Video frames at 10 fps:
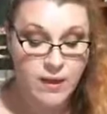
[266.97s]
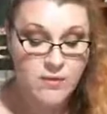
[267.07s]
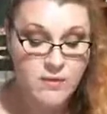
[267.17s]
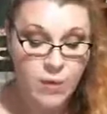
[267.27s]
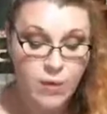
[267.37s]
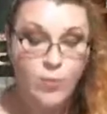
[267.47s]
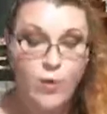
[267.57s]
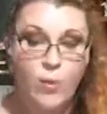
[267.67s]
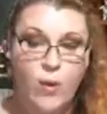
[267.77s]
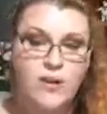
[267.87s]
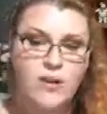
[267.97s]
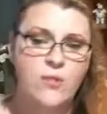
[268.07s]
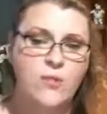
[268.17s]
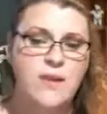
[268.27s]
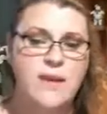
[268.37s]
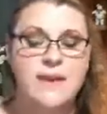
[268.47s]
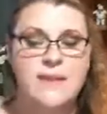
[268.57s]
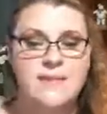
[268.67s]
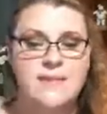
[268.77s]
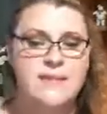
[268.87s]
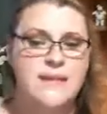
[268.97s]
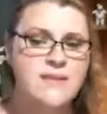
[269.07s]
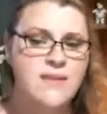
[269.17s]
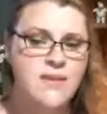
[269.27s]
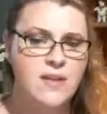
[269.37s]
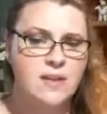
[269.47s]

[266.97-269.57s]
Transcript: So in book 1, you don't really get the sense of it.